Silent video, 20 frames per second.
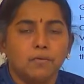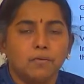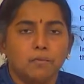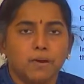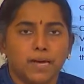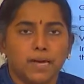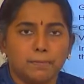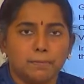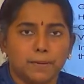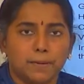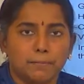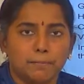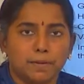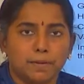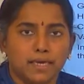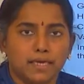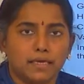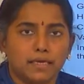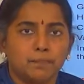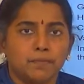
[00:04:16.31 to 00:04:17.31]
Why
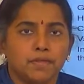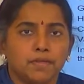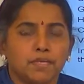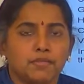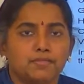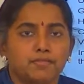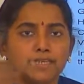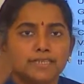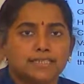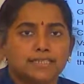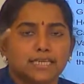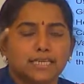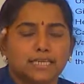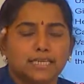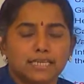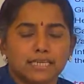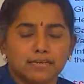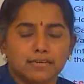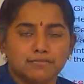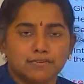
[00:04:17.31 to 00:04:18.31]
public? If it is an
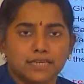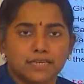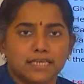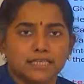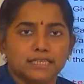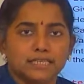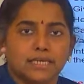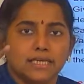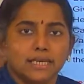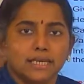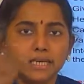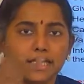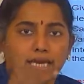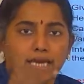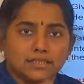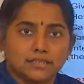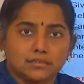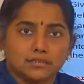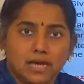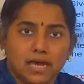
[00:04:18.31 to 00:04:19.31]
interface, it
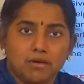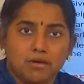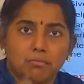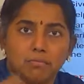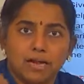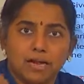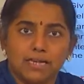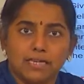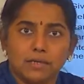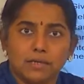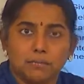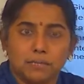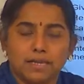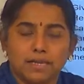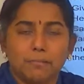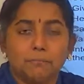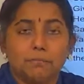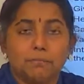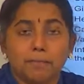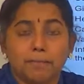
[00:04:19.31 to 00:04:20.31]
has to have
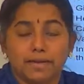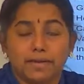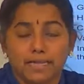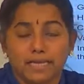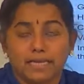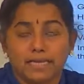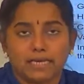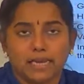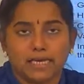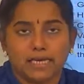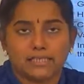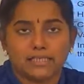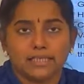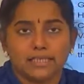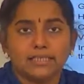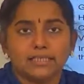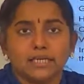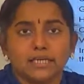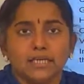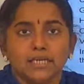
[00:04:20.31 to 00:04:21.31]
multiple implementing classes.